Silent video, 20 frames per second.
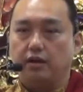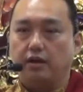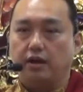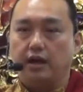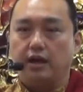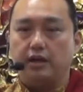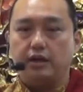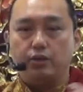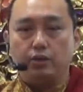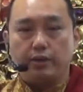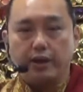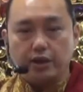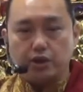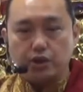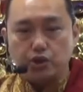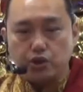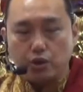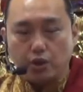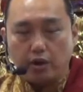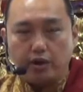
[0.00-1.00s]
And you can
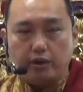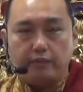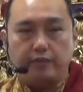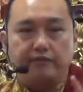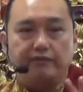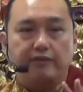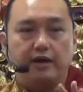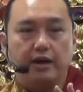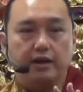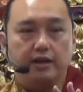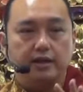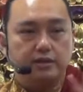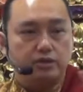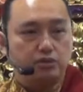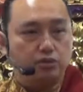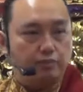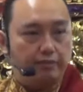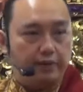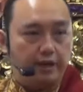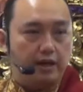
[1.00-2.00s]
join with others
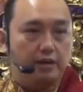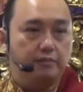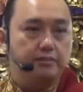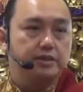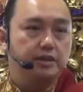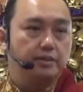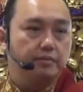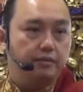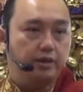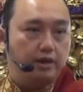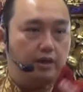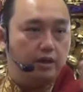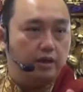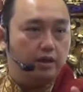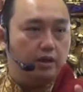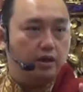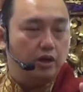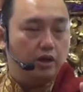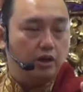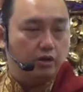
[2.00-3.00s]
to become something
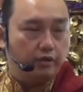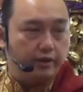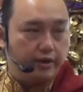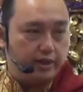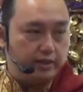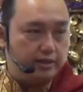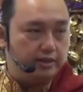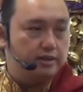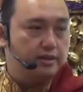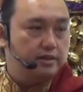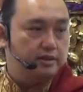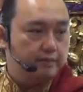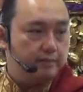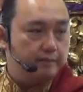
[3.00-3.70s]
great.